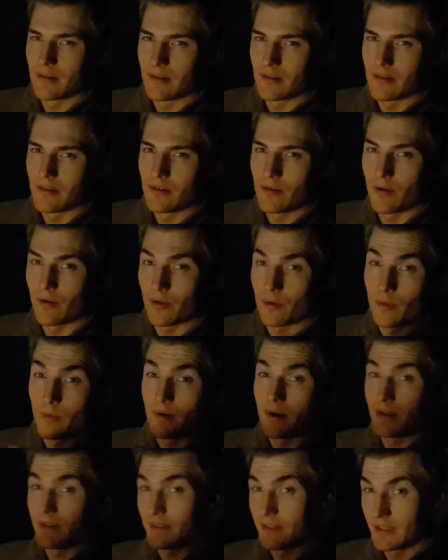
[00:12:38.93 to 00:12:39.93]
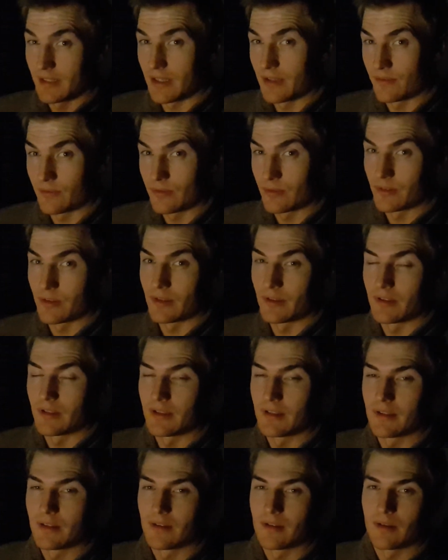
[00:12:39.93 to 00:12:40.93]
not quite at the level that
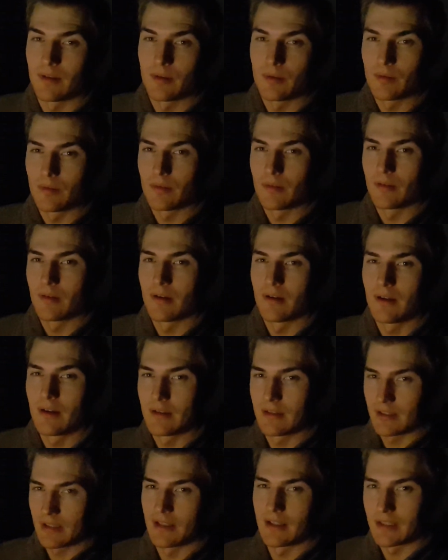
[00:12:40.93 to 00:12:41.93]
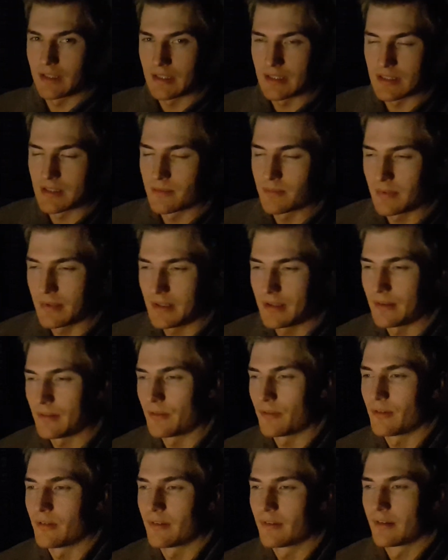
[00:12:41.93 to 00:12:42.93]
I'd like it to be,
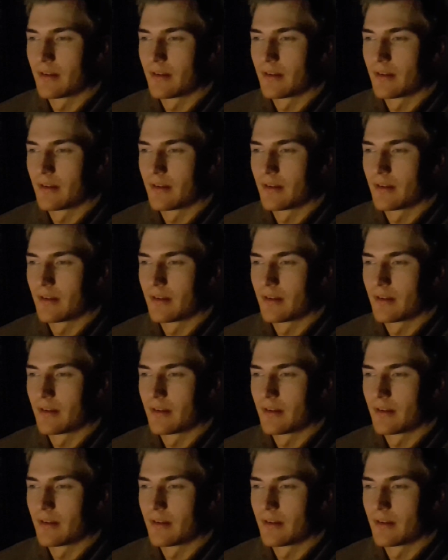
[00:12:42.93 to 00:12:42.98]
or